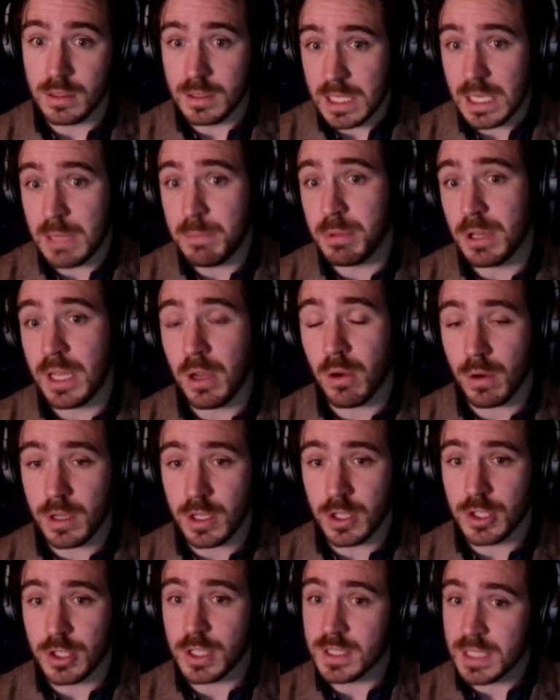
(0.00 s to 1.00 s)
deeply or
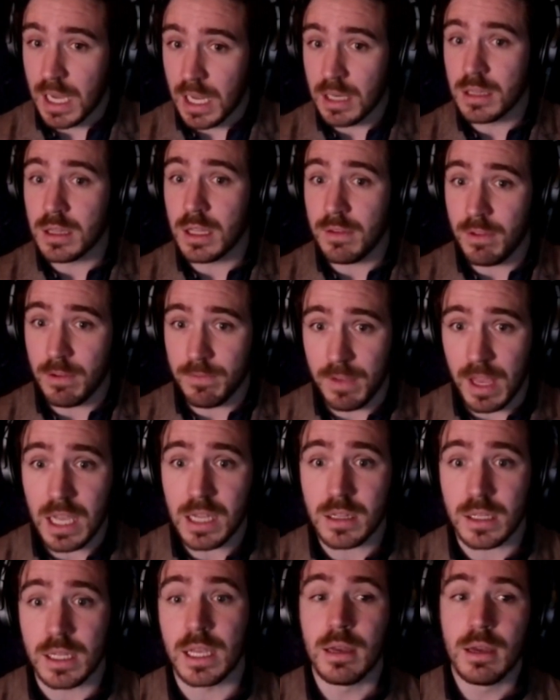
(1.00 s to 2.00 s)
you just kind of leave it
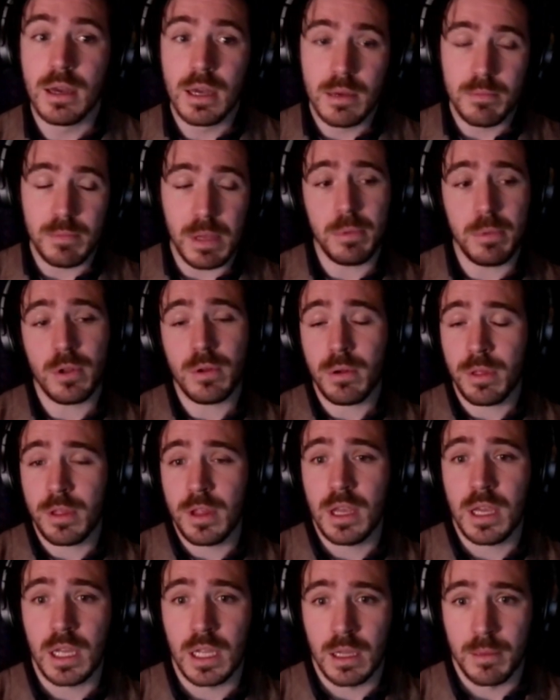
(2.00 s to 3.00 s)
vaguely. People are
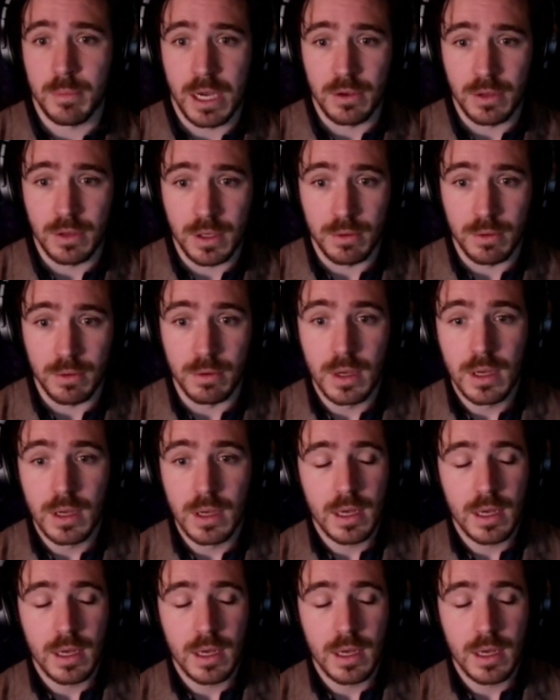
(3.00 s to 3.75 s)
thinking about you.